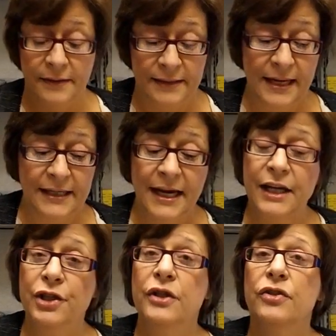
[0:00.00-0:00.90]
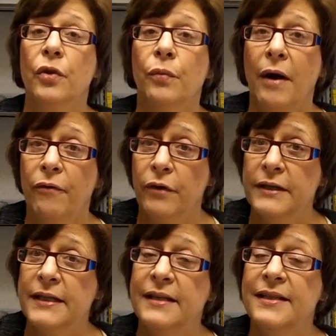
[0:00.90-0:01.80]
citations or
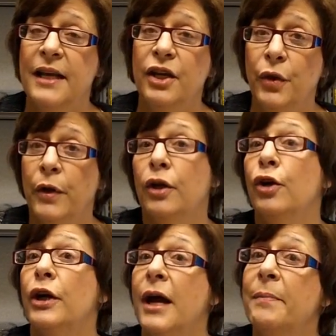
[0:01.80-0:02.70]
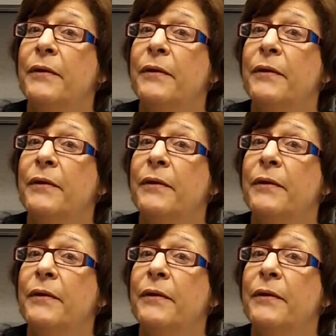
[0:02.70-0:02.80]
references that you can look up